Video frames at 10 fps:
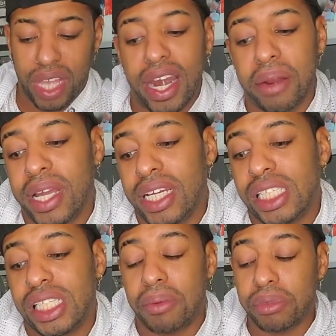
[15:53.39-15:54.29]

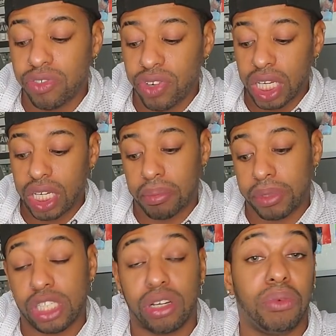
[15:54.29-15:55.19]
Anyways, that was a really good
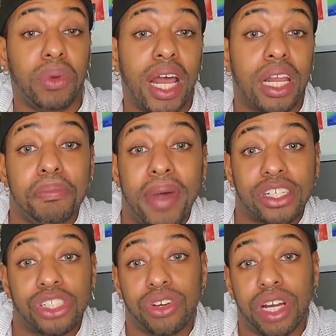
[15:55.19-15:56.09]
episode. We got the
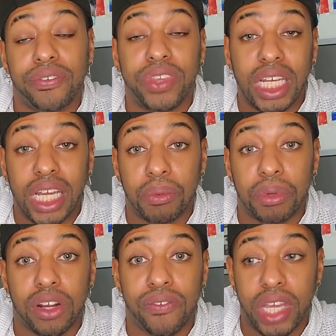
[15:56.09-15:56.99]
backstory of the lady
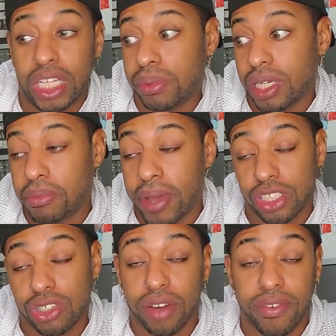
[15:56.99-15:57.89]
with no face. We got the
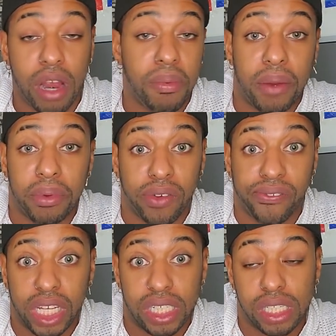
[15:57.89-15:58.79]
backstory of everybody with no
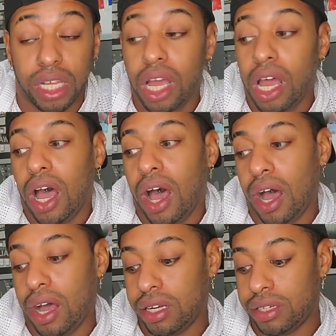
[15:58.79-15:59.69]
face.
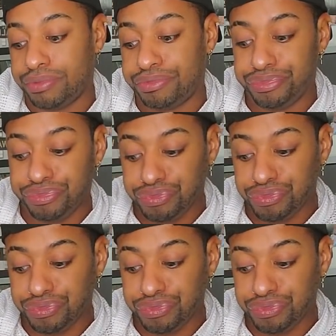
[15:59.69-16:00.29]
And